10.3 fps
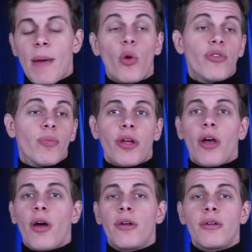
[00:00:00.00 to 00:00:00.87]
I'm going to bring
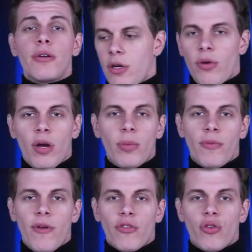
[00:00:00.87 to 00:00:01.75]
on an incredibly
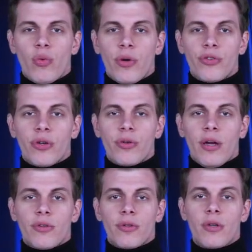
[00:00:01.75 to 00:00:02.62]
professional, well-known
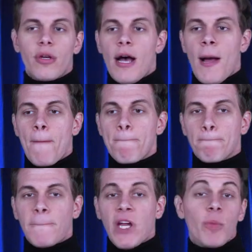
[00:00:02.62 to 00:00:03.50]
actor
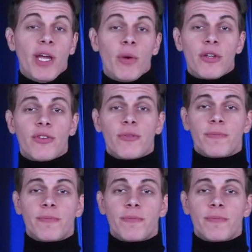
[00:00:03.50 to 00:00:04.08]
to help me out with this.